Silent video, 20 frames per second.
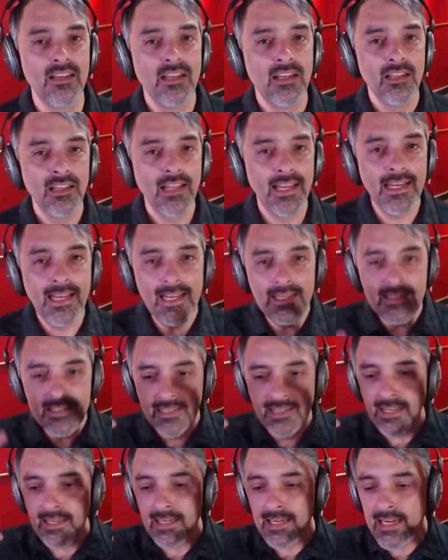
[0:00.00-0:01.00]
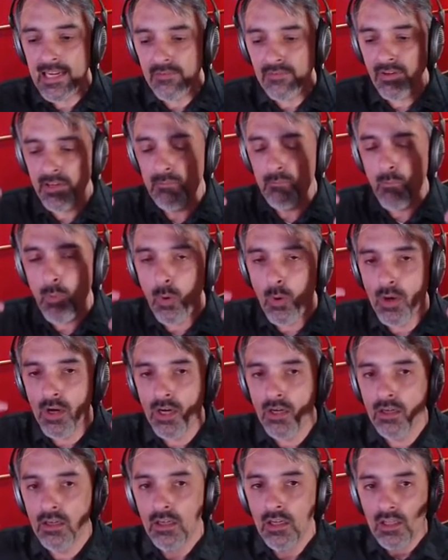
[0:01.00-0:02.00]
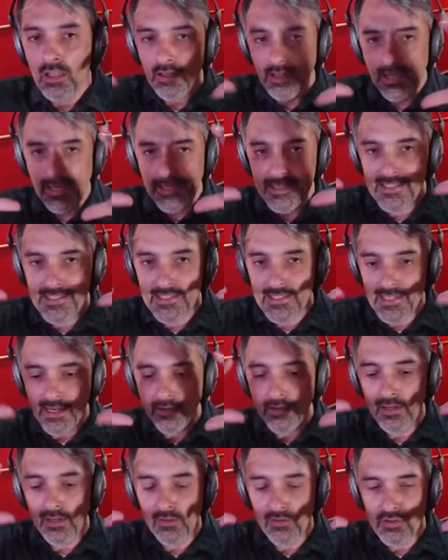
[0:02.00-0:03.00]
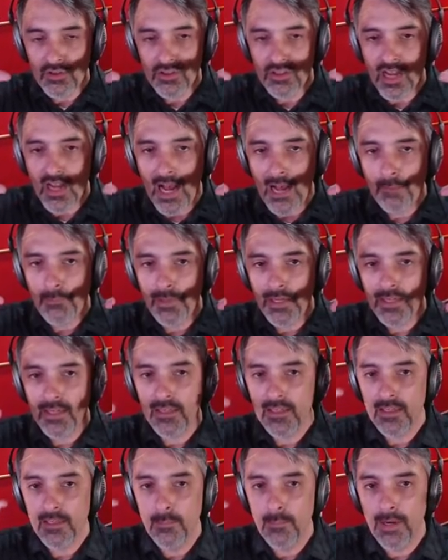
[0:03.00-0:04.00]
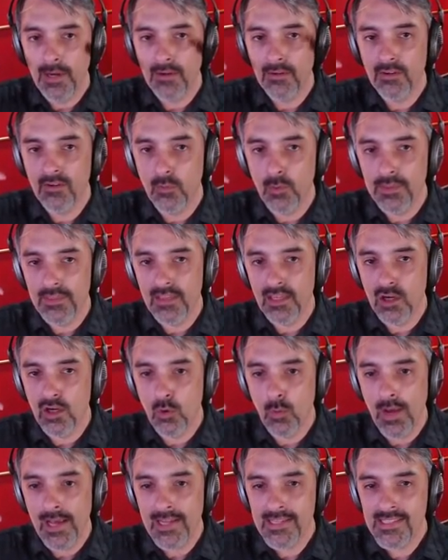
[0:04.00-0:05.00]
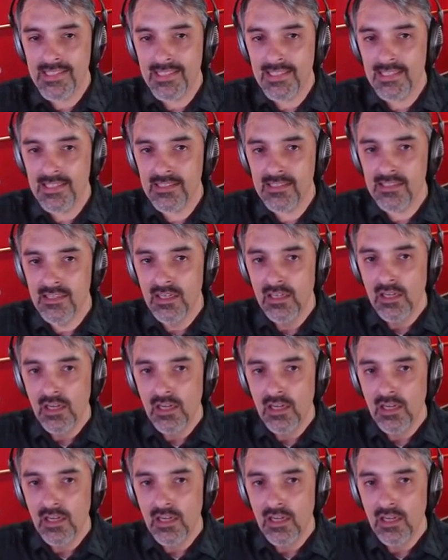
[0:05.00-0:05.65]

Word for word: Like, isn't it even more like stereoscopic compared to what the Quest is?